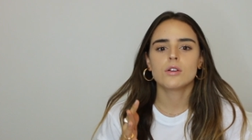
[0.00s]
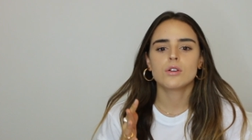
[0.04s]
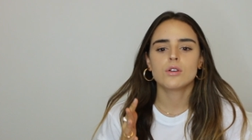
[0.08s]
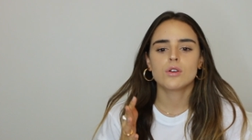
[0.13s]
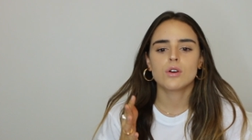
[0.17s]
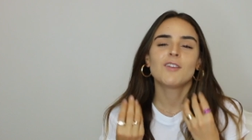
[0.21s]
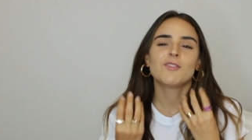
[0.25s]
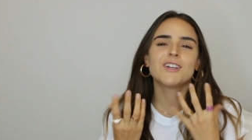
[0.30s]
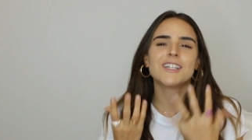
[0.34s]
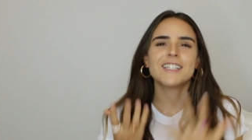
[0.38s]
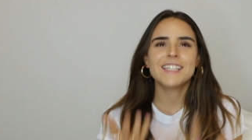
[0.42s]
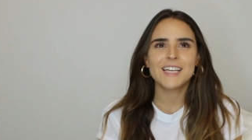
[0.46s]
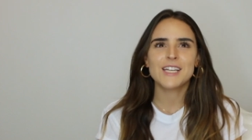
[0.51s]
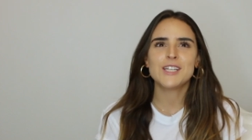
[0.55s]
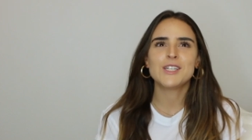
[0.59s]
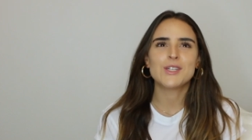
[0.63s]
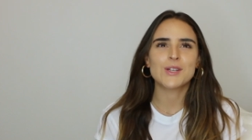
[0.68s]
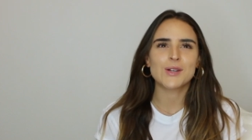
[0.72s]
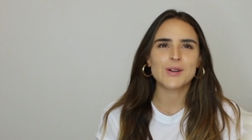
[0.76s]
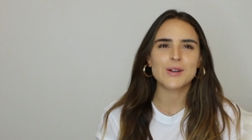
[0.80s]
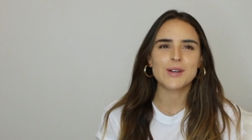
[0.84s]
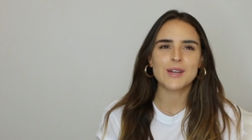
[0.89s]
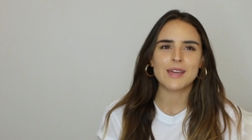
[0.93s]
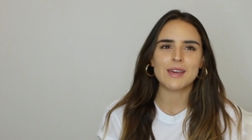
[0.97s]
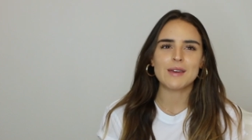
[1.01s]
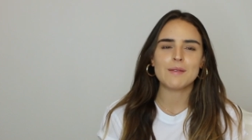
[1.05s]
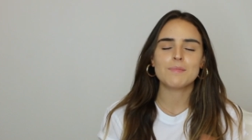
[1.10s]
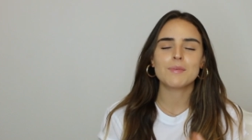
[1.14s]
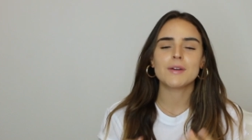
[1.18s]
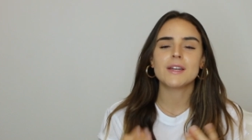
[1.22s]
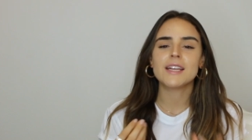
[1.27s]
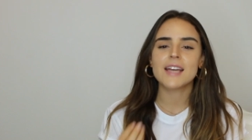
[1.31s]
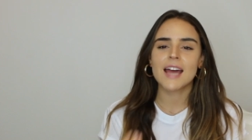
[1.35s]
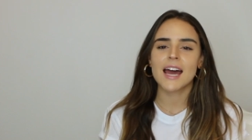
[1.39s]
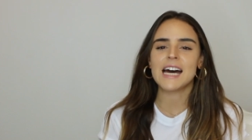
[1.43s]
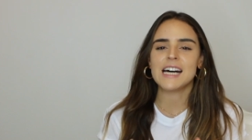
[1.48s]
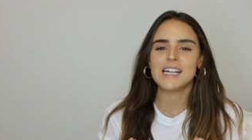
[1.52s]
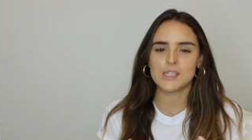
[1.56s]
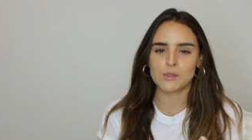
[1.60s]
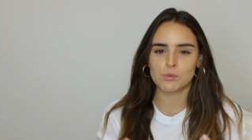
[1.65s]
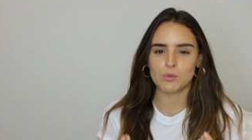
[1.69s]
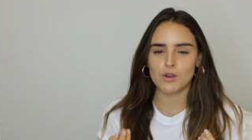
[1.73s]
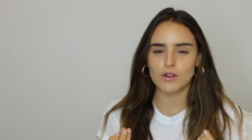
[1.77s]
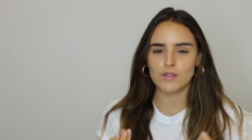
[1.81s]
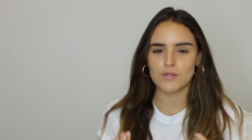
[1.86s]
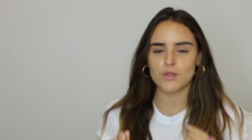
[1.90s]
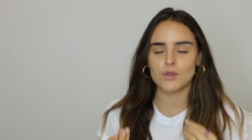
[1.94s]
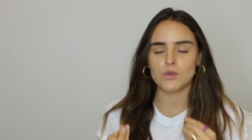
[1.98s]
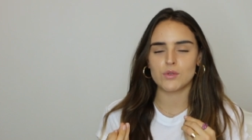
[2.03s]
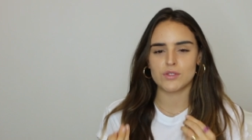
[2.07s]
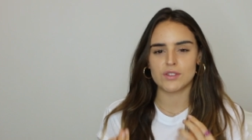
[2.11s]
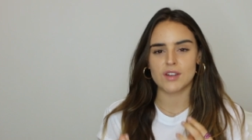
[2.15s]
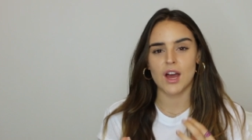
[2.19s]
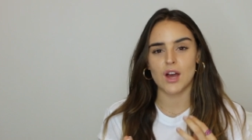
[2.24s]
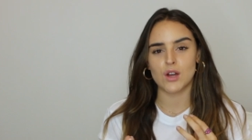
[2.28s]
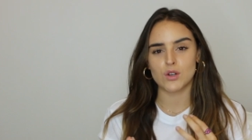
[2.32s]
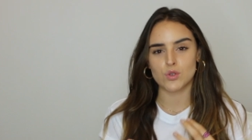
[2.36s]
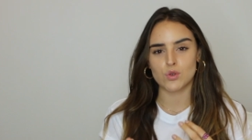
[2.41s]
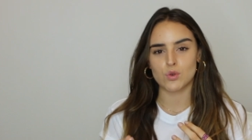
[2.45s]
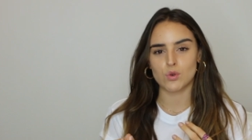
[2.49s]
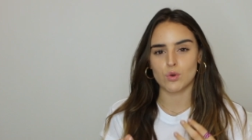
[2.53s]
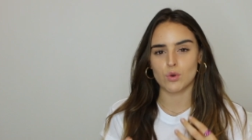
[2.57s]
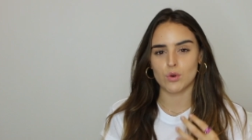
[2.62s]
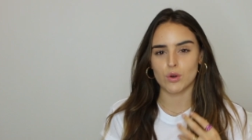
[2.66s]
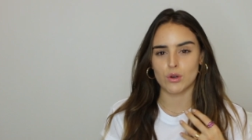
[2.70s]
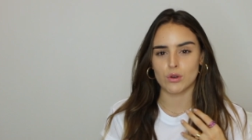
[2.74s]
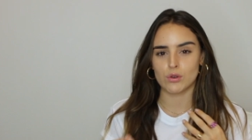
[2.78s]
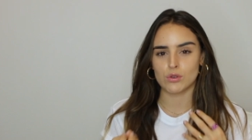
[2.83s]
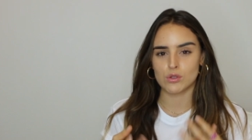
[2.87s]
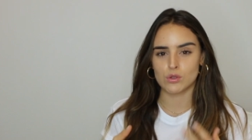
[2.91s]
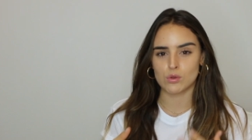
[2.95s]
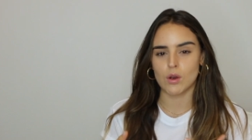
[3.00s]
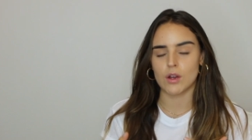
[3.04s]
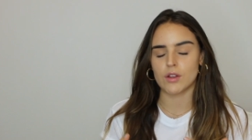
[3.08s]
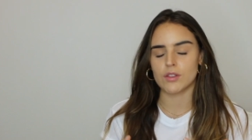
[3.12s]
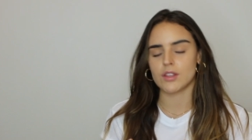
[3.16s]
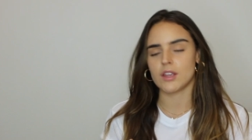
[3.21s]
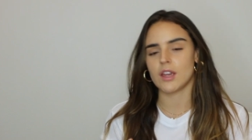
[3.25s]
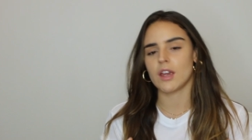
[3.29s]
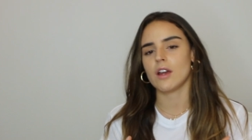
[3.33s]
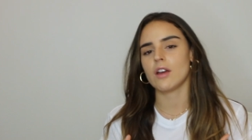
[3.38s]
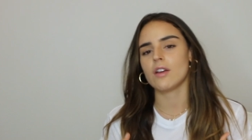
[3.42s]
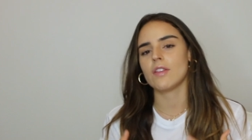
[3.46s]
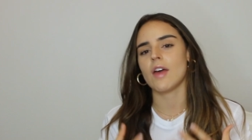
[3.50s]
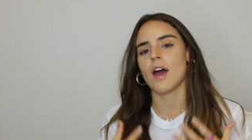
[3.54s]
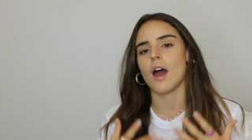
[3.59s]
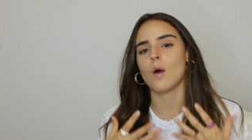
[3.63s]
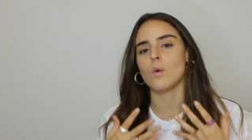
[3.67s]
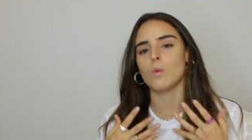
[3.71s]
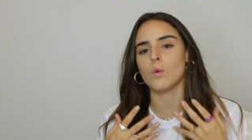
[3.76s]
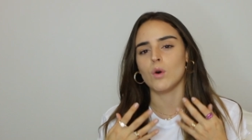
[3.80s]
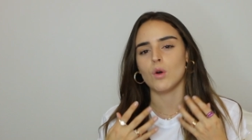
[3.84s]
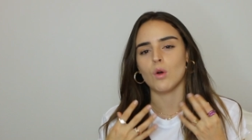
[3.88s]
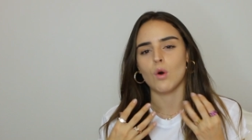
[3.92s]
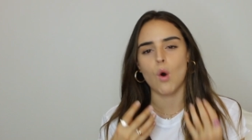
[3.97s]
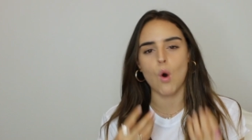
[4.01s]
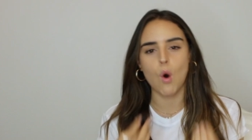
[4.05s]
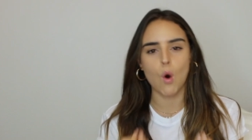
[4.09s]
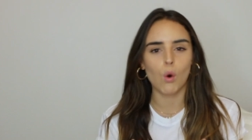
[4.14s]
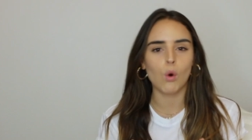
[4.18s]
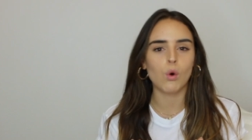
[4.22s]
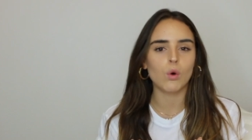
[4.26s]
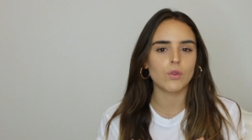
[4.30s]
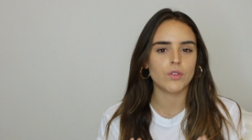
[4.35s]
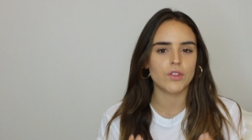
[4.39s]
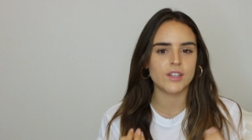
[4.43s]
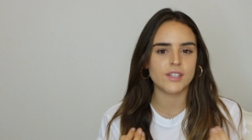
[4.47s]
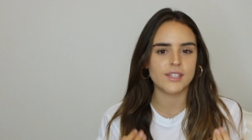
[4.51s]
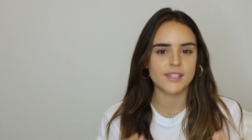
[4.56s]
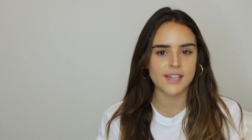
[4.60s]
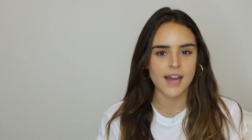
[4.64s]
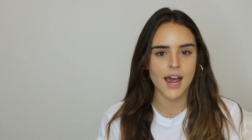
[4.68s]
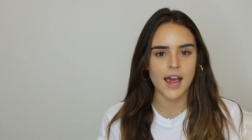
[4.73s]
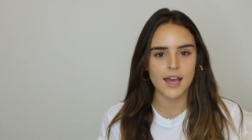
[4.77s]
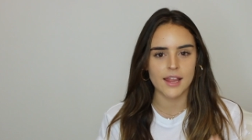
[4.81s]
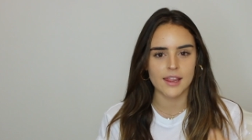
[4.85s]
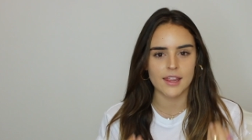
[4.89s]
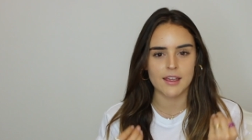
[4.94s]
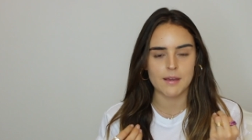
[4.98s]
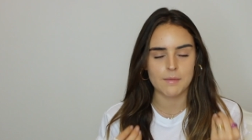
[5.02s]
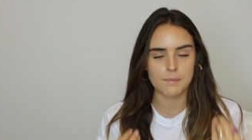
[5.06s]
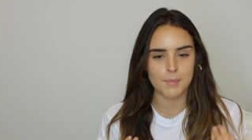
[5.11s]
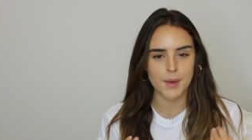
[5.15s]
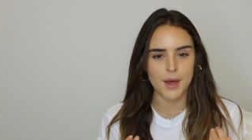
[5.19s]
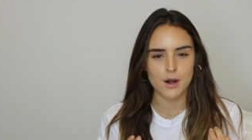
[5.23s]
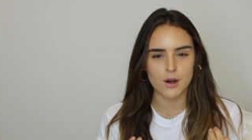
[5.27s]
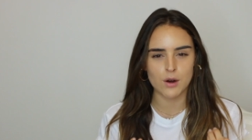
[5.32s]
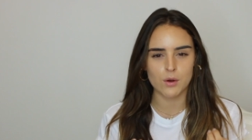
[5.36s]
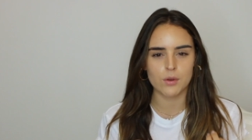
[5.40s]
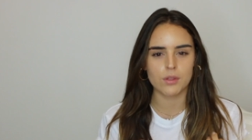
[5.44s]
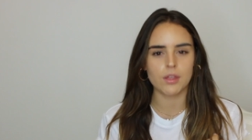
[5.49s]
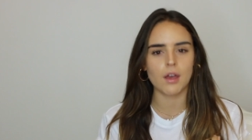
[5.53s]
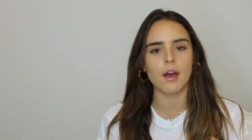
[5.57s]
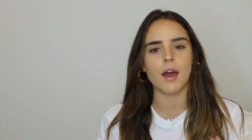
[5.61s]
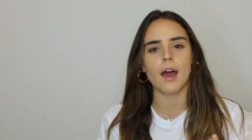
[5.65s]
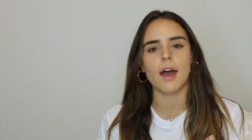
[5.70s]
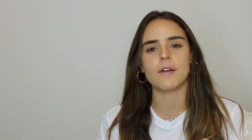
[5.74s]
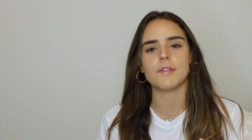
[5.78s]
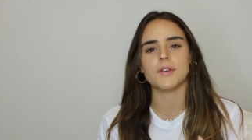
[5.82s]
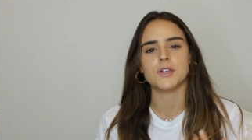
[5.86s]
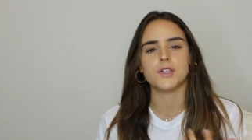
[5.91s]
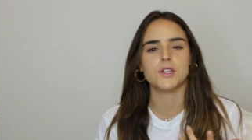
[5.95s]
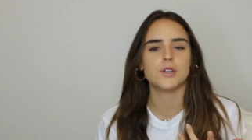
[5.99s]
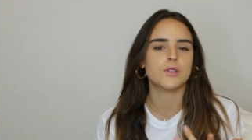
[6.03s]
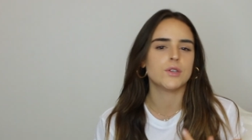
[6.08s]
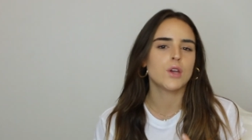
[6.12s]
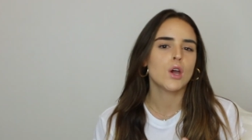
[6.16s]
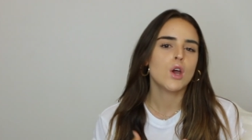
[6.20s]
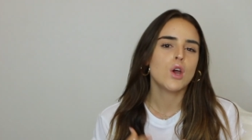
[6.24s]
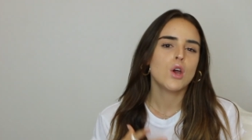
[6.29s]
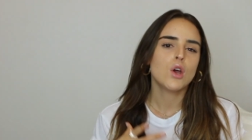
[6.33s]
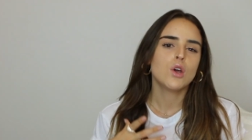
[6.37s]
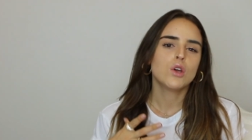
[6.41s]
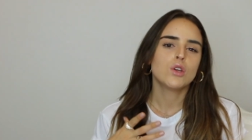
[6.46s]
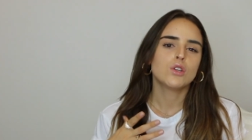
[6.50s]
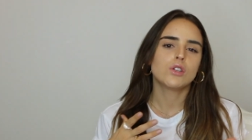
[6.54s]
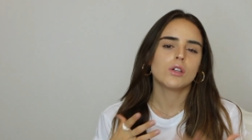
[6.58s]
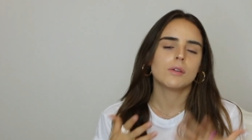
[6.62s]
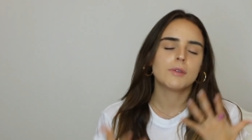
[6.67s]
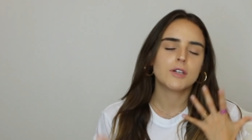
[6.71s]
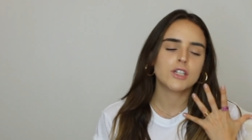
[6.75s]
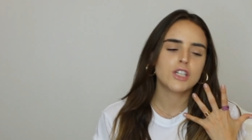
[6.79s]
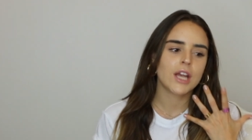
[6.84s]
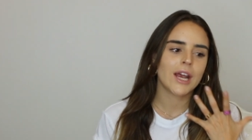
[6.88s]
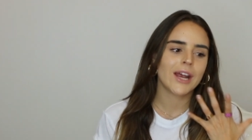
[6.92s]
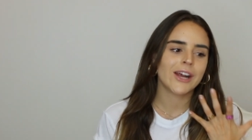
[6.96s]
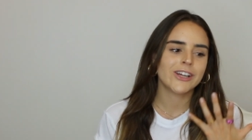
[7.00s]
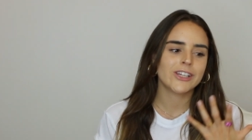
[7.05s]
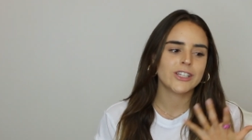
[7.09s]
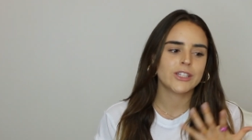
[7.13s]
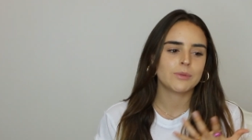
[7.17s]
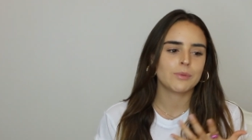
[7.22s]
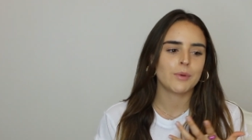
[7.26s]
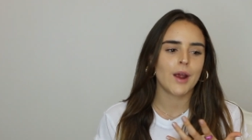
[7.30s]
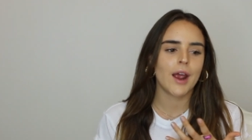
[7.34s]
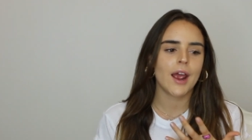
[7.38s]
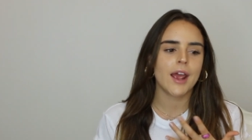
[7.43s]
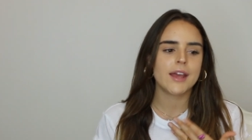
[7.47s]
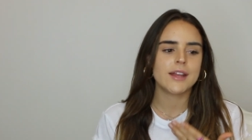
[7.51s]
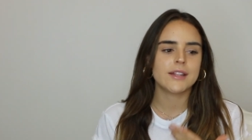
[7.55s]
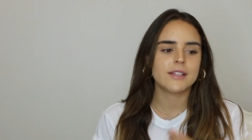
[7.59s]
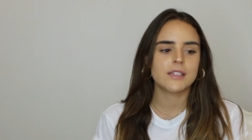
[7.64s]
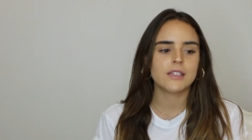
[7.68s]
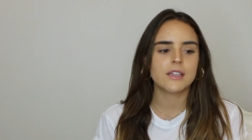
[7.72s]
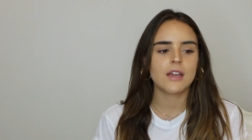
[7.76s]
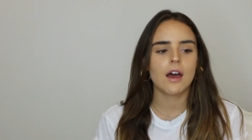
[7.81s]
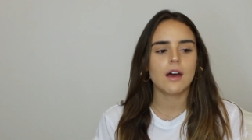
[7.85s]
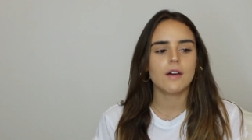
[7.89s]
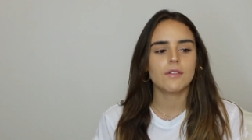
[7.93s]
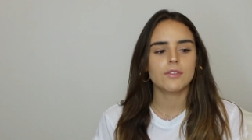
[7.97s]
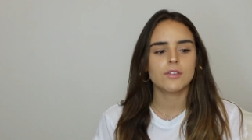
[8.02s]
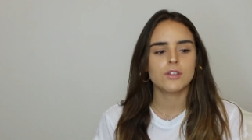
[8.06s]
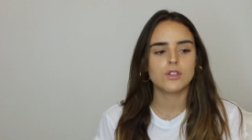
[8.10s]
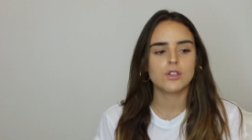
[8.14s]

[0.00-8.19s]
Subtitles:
I don't want to say dirty, but it has more of those natural oils throughout the hair that will hold the styling better without having to use so much hairspray and stuff.